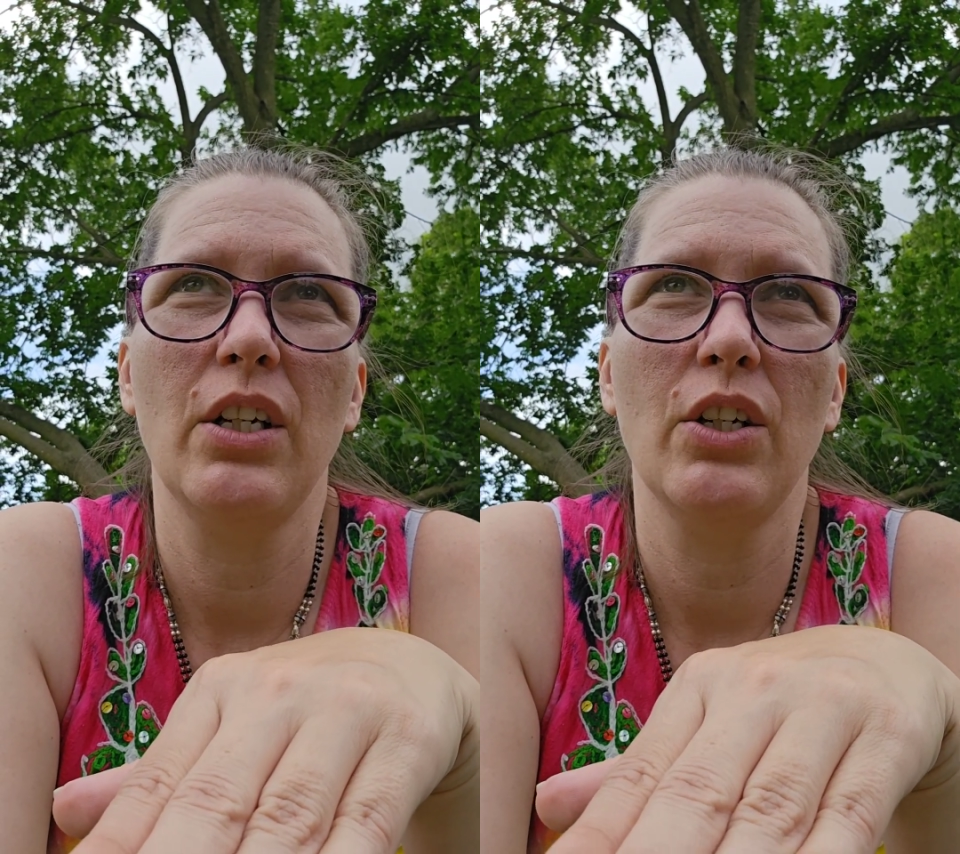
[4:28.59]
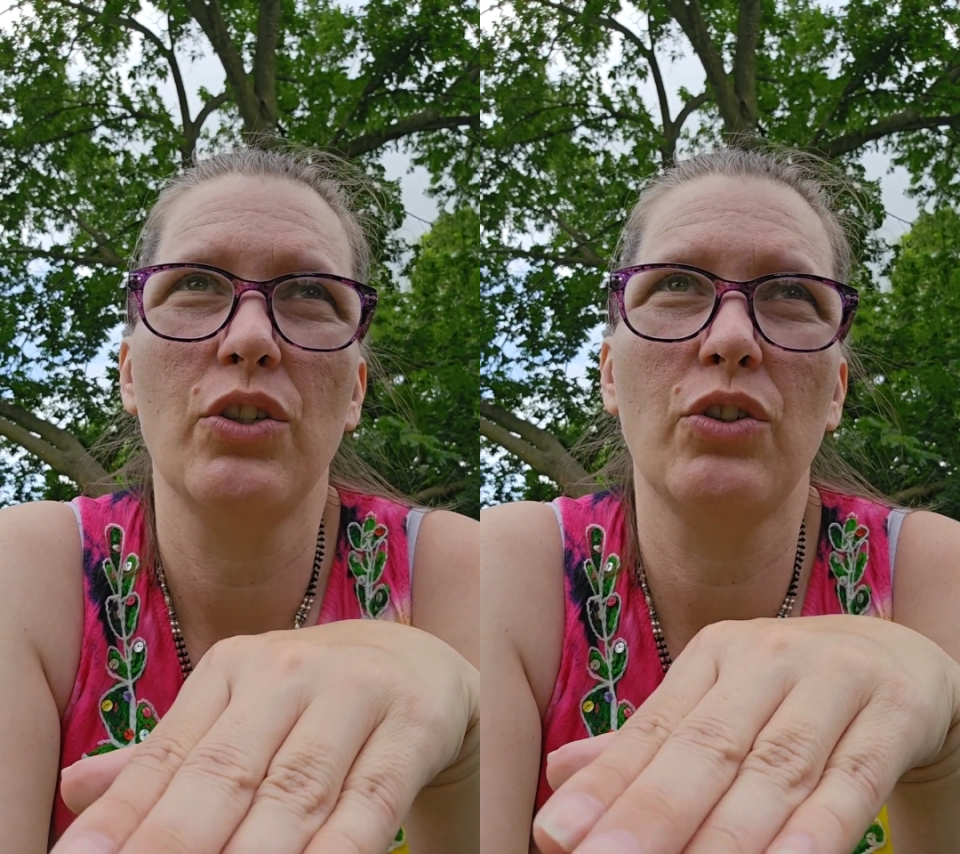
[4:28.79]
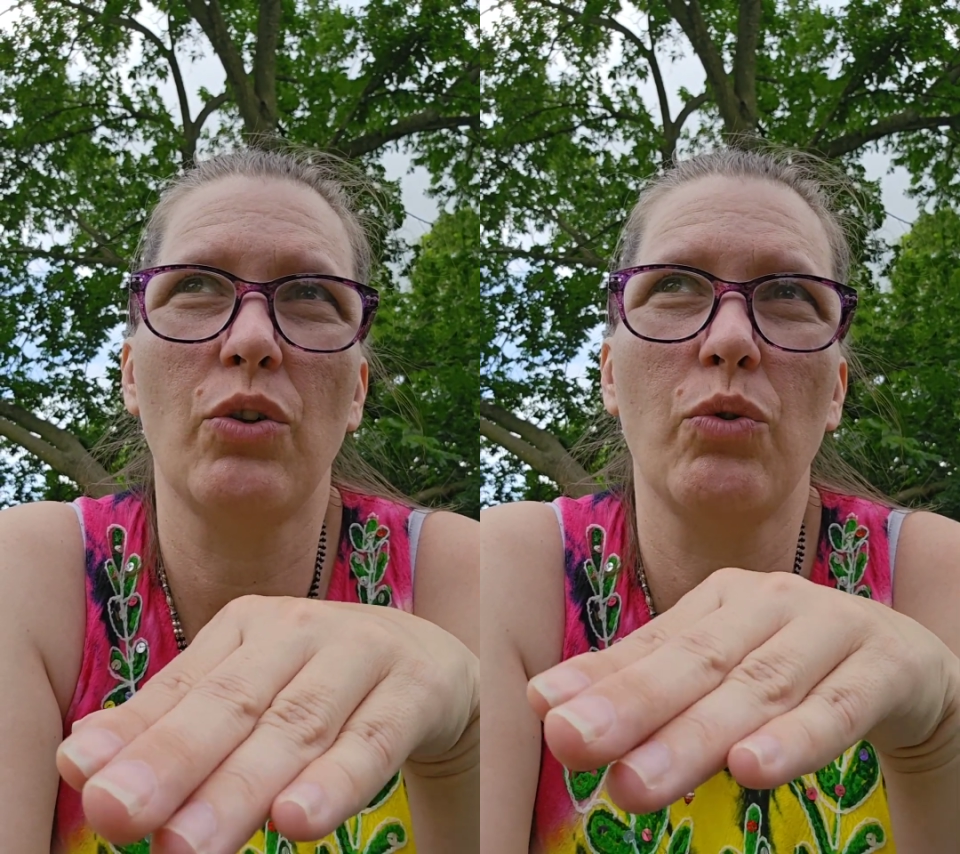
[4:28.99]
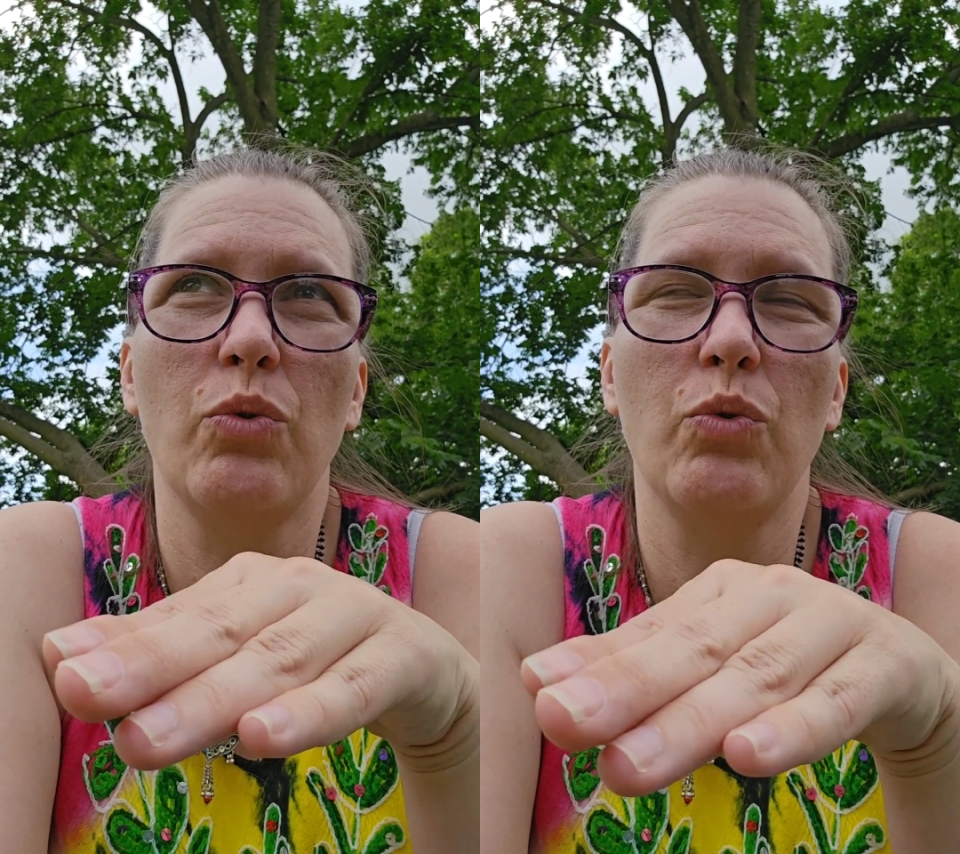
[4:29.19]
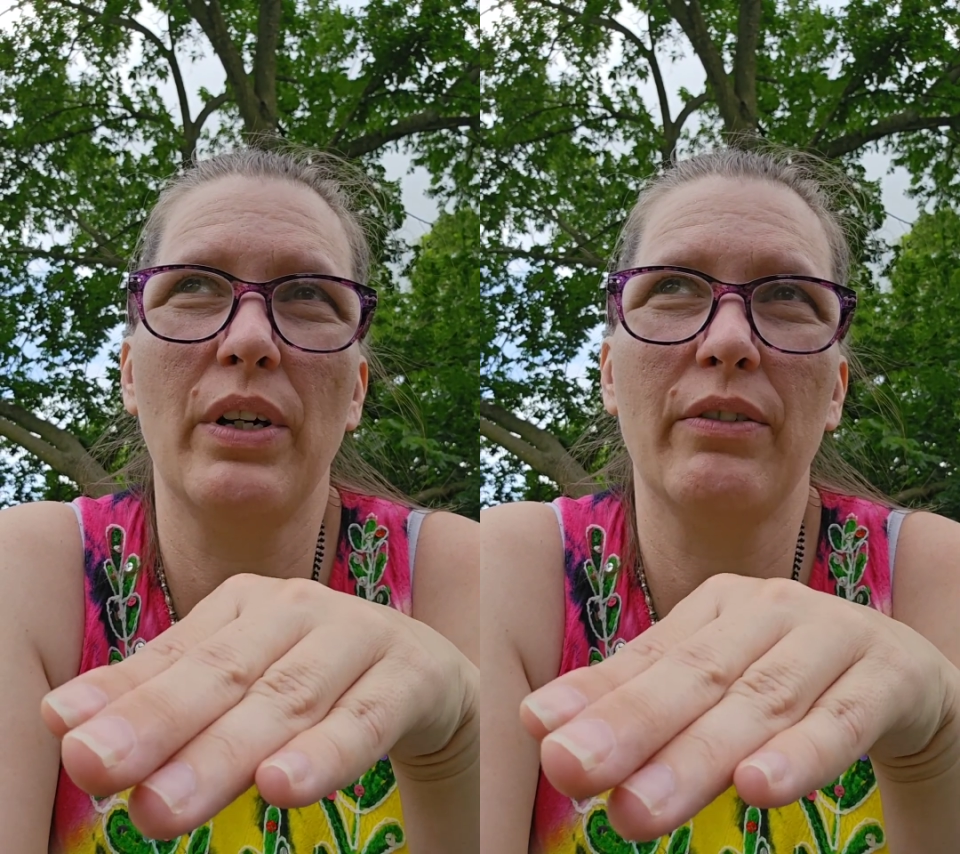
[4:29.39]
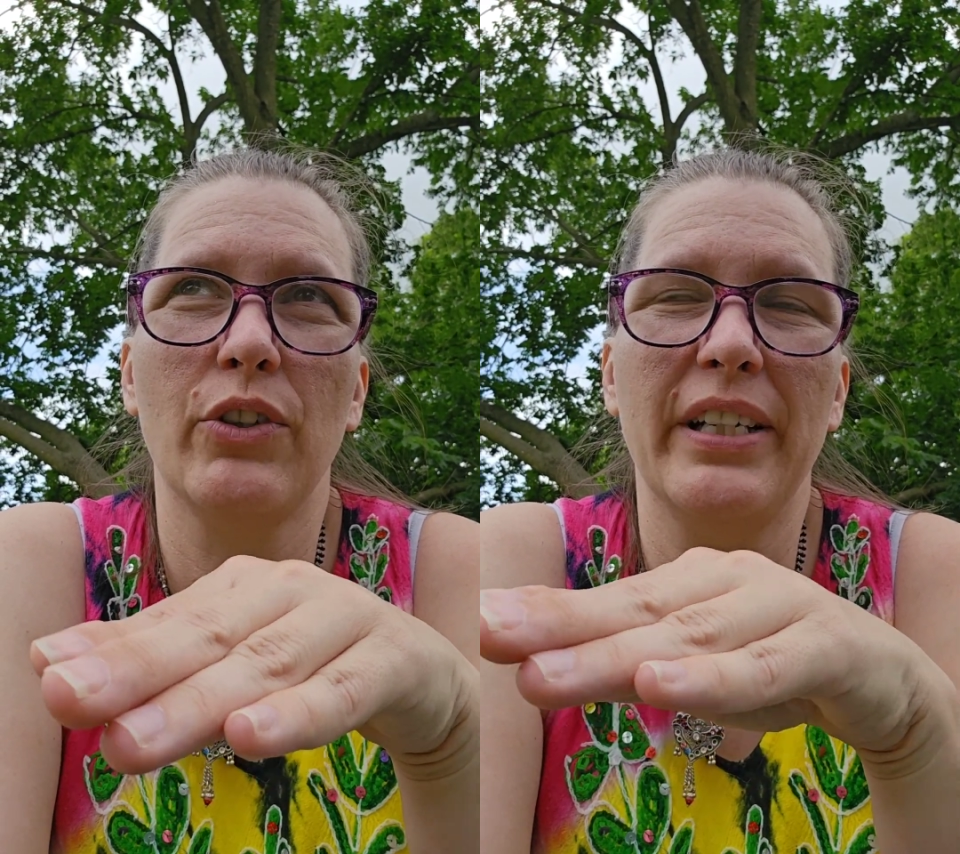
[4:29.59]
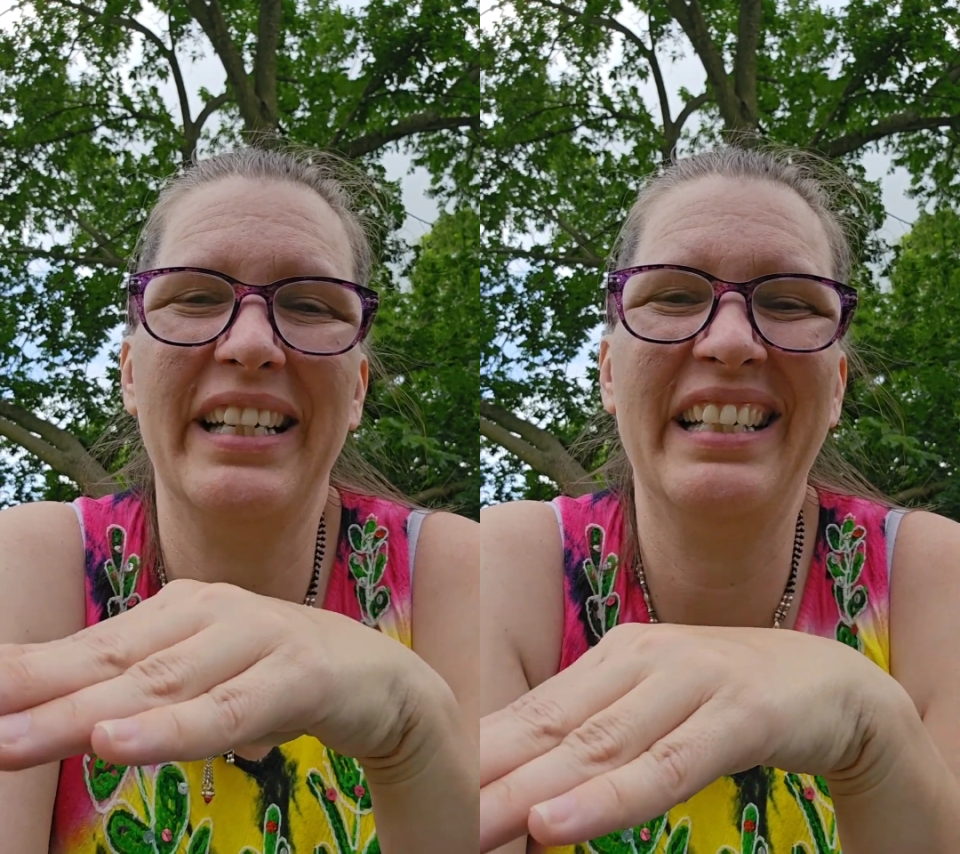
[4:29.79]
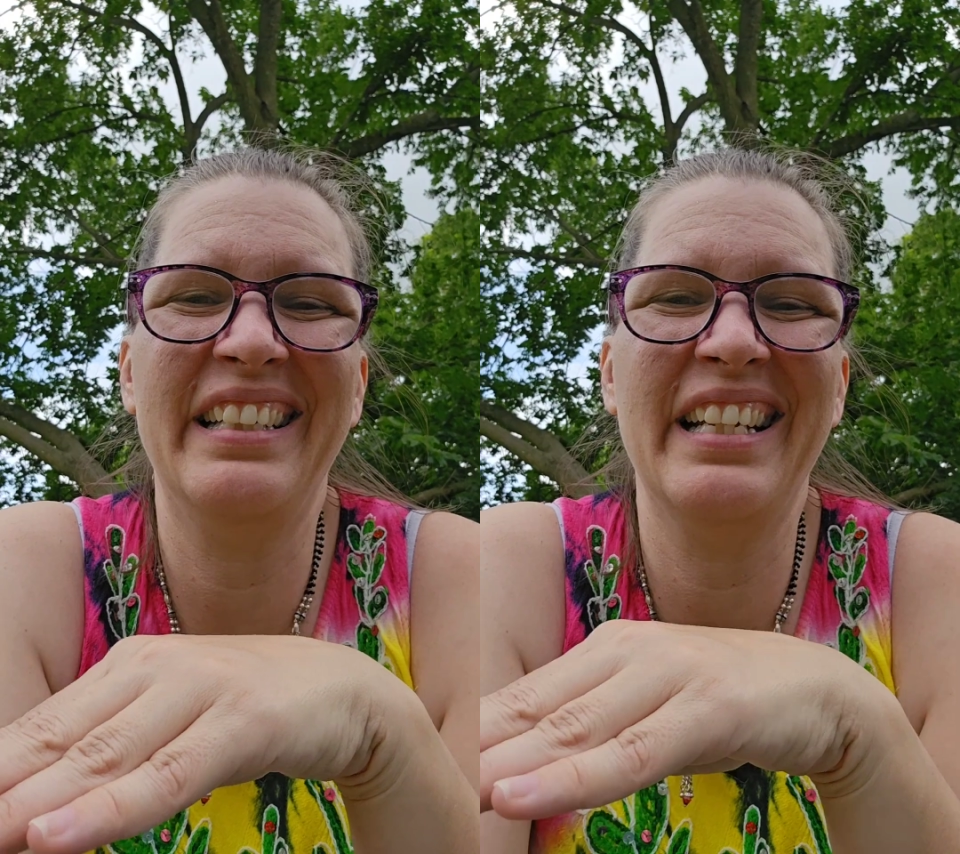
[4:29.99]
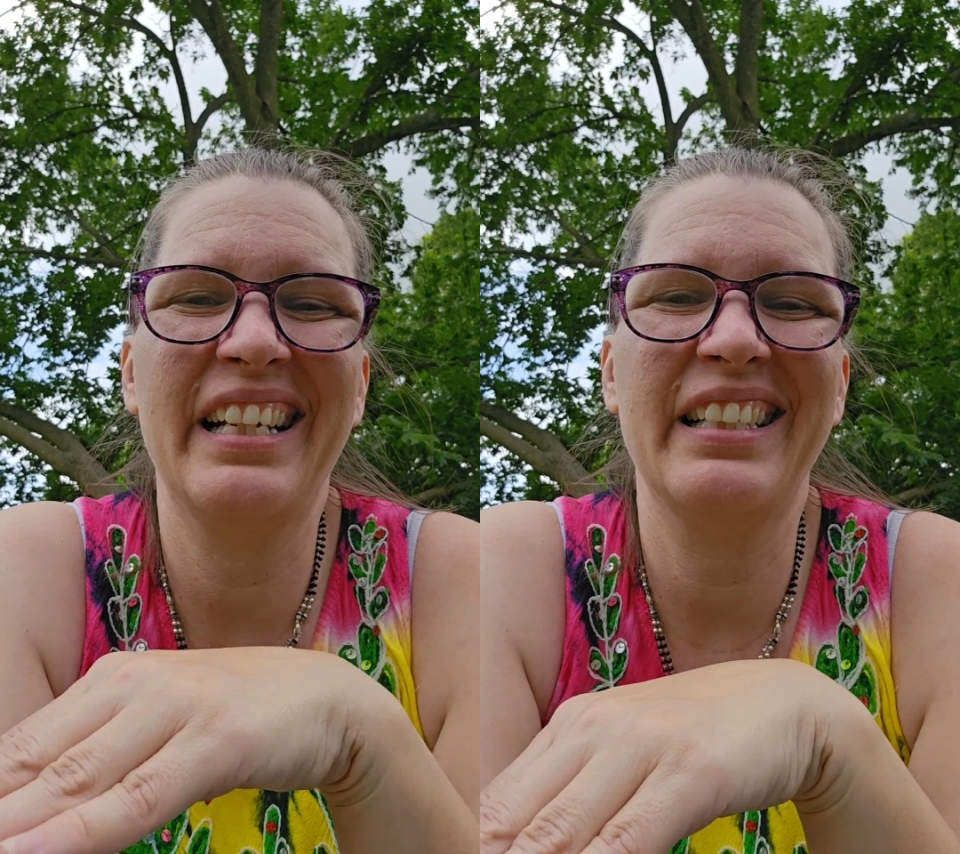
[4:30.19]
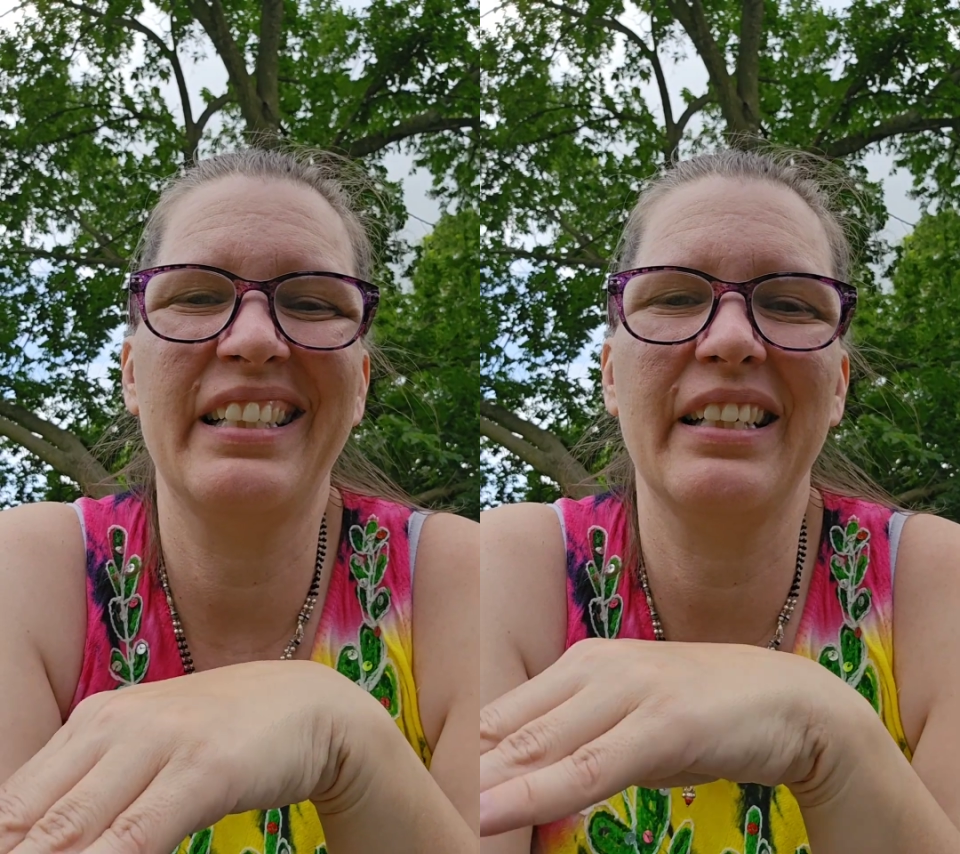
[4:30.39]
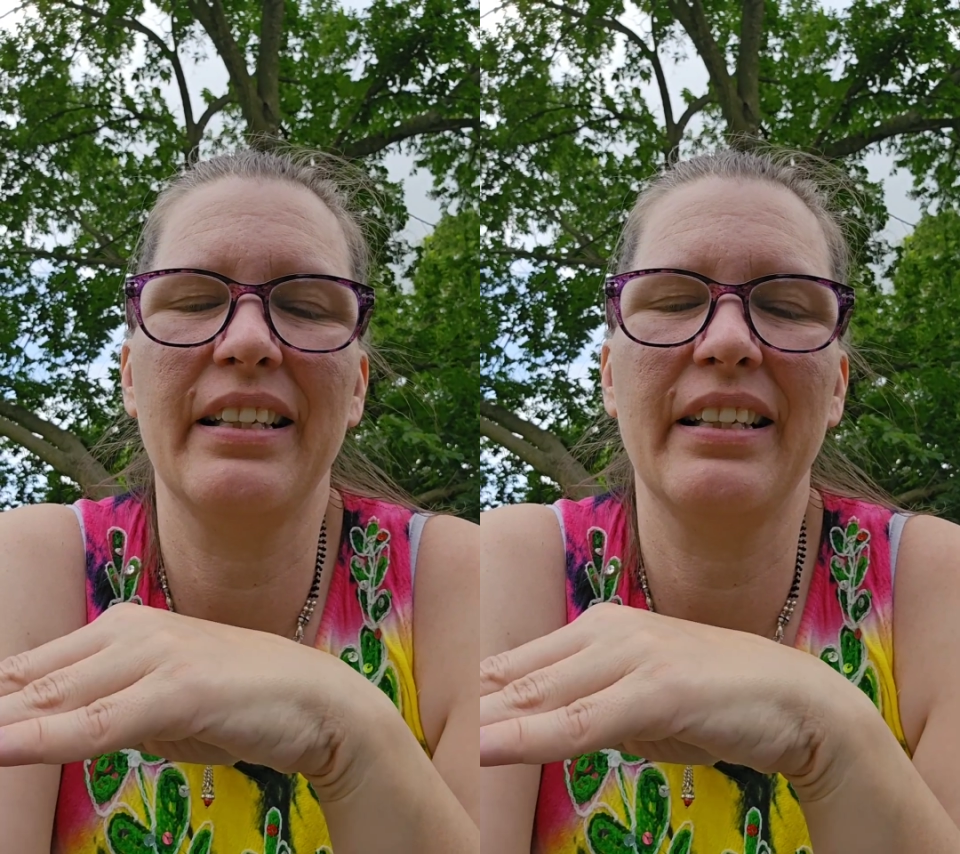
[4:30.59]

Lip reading: So whoever indexed